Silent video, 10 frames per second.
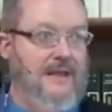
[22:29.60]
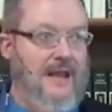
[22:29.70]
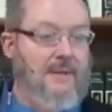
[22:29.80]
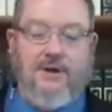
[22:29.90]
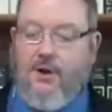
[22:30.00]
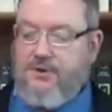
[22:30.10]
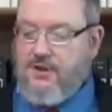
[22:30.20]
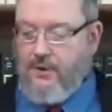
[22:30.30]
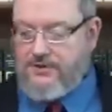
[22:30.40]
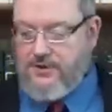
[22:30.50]
How many know it's
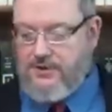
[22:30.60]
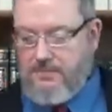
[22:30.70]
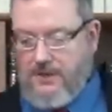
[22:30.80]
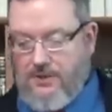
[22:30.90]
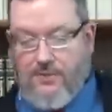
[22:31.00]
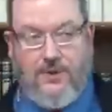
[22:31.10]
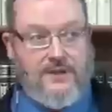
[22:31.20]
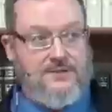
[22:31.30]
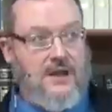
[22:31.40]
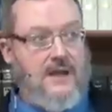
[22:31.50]
always good to be on the
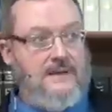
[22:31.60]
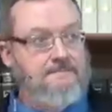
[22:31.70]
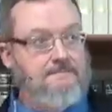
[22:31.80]
winning side?